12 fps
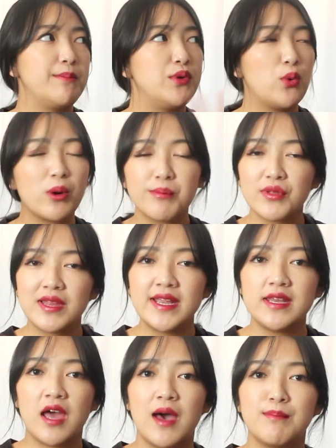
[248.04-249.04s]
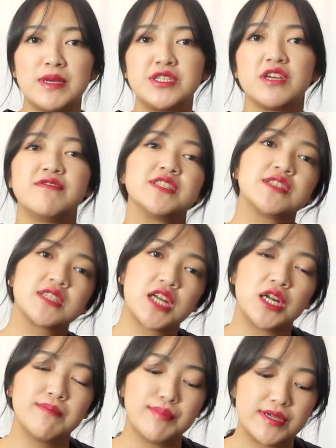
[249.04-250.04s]
I'm normally not much of a
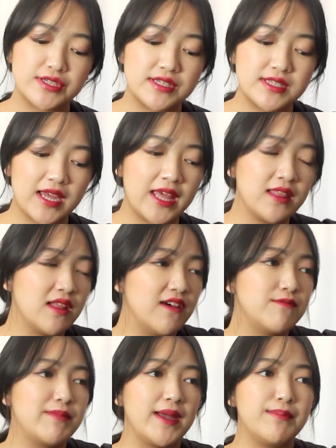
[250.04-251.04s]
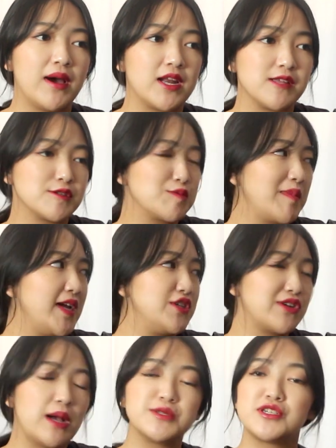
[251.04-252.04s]
skirt person. I love my bottoms, my
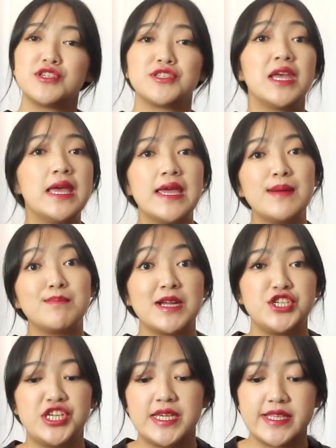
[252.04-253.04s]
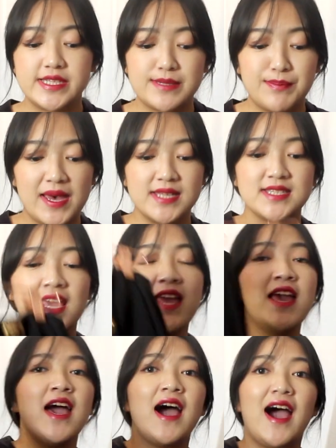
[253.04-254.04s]
trousers, my jeans, but
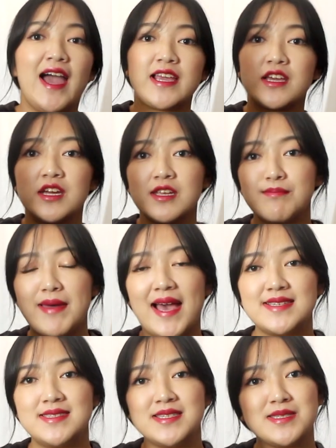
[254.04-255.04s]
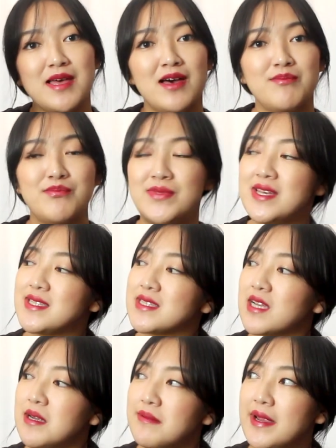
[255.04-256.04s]
I couldn't pass this up. This
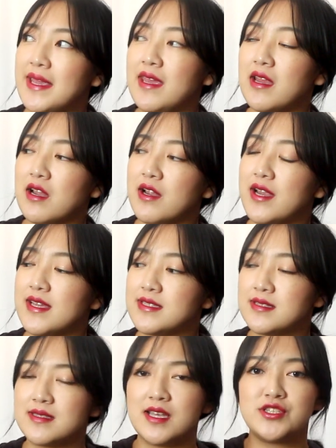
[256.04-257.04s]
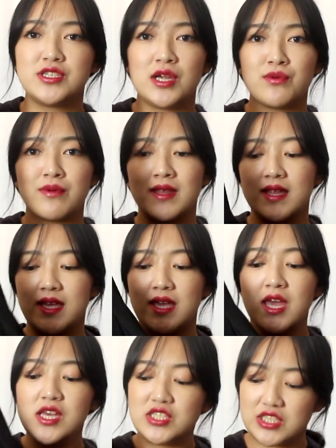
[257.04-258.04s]
skirt right here is such a
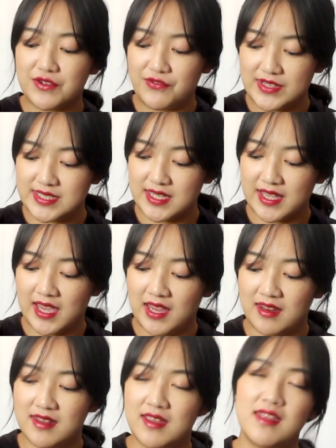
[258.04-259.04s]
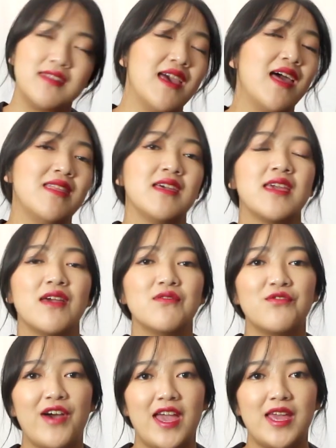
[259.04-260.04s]
really sophisticated and
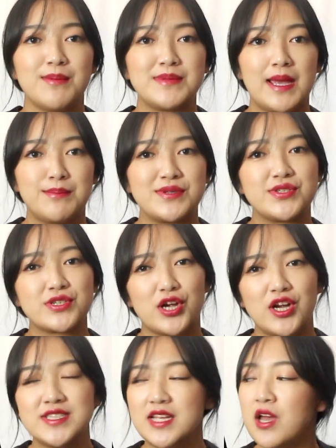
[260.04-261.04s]
elegant vibe type of skirt.